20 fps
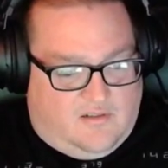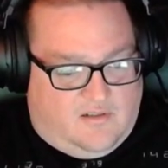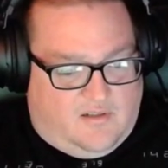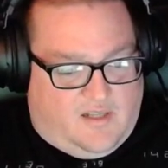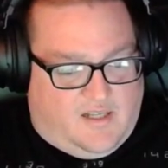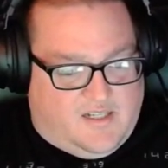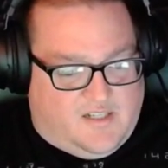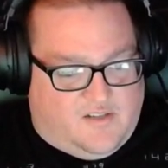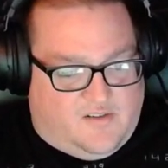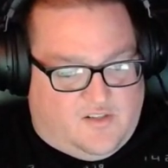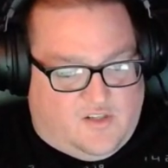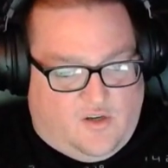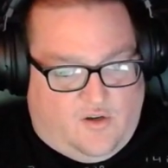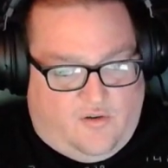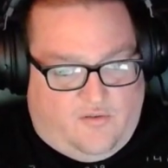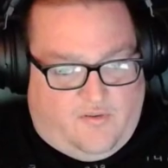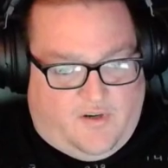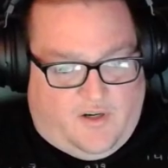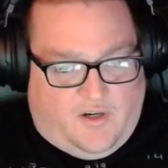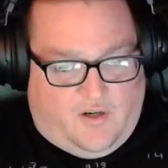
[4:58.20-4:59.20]
That's
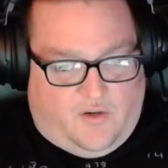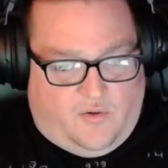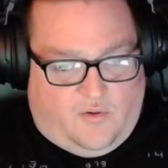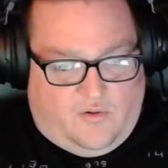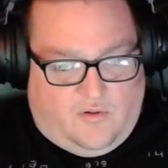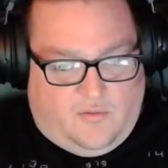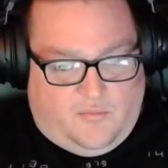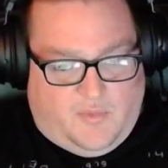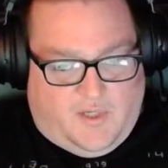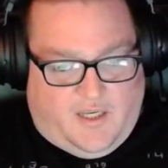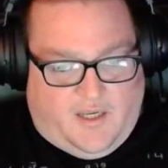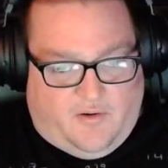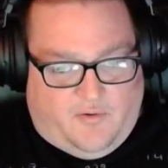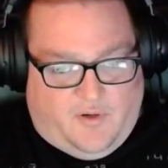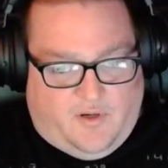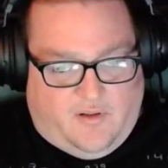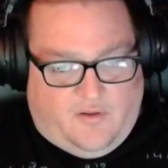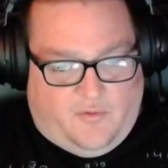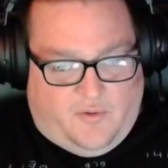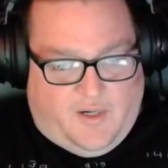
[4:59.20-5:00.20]
so very cool. I'm gonna get
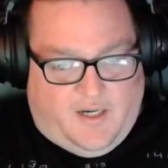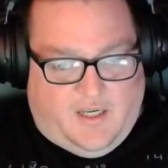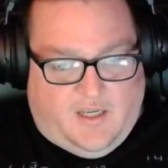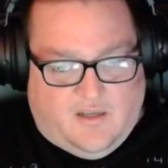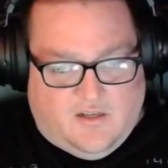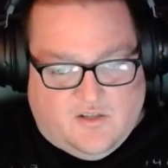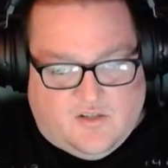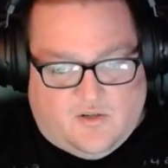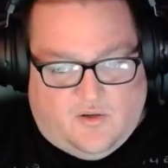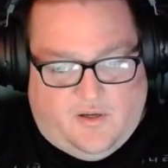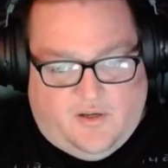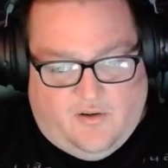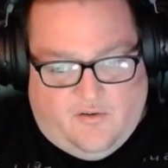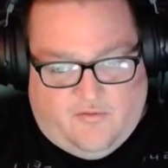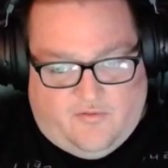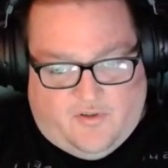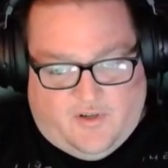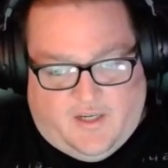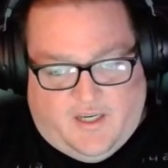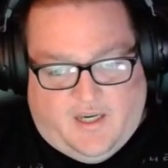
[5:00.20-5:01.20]
rid of the radiant so I don't
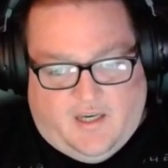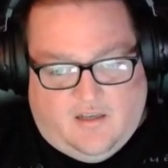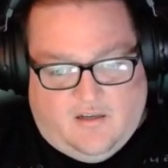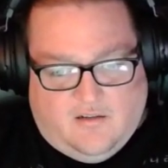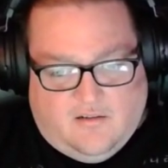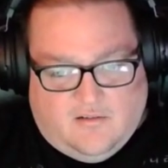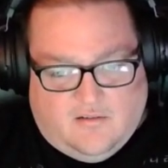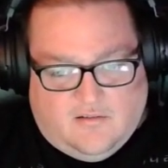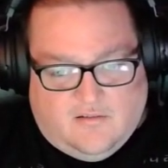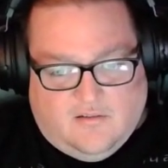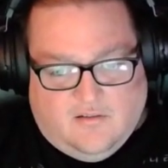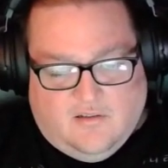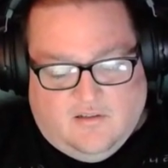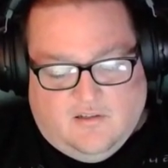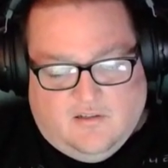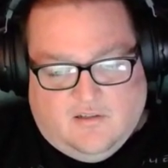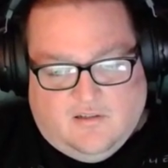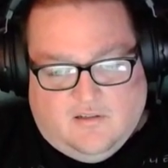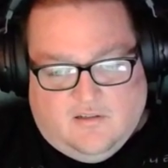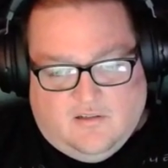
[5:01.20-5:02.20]
forget.
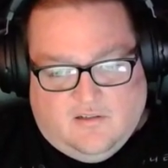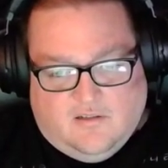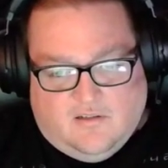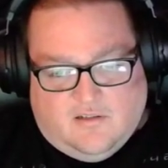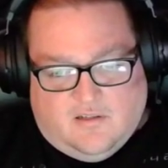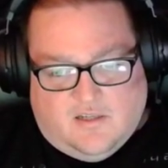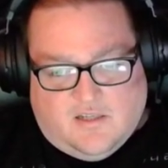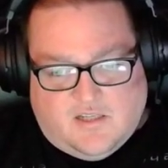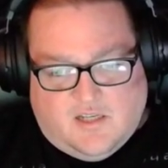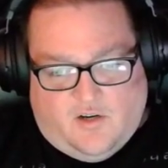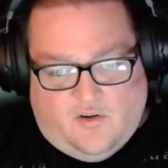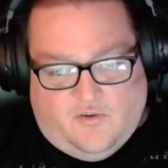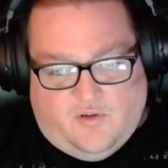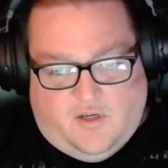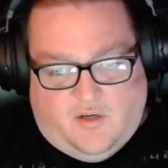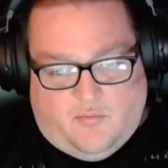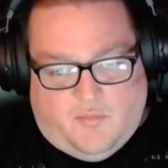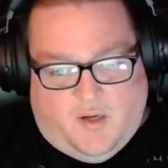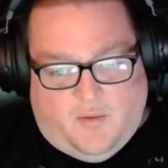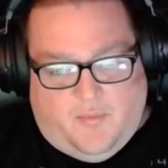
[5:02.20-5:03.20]
because I don't
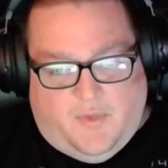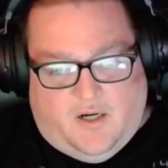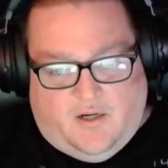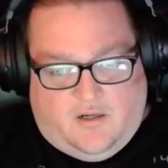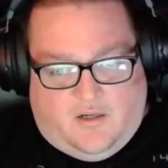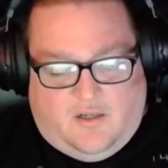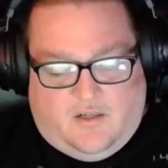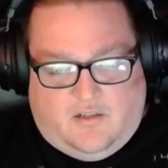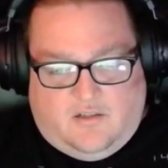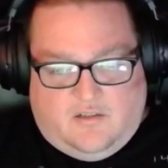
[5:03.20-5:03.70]
need my monk.